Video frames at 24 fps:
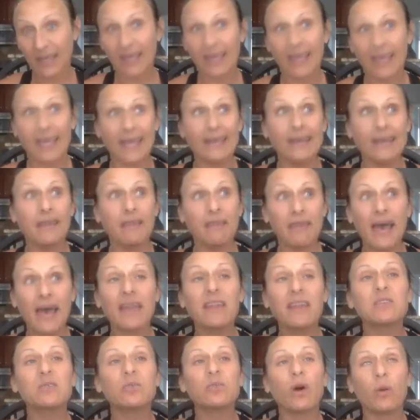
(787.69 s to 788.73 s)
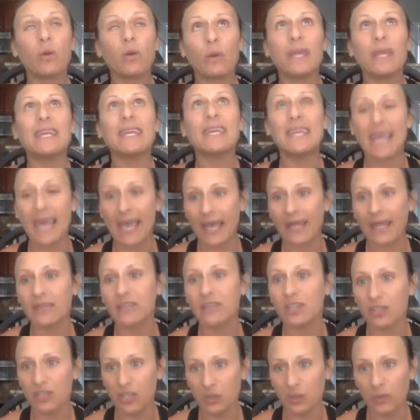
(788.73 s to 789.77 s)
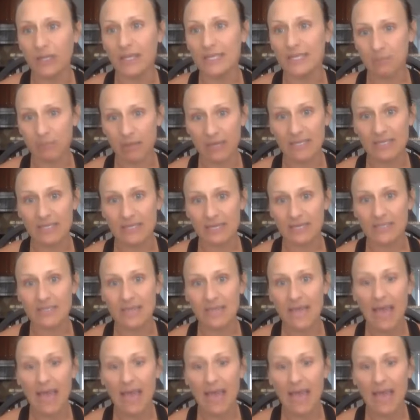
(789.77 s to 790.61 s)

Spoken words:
And that is what we get to do in this business.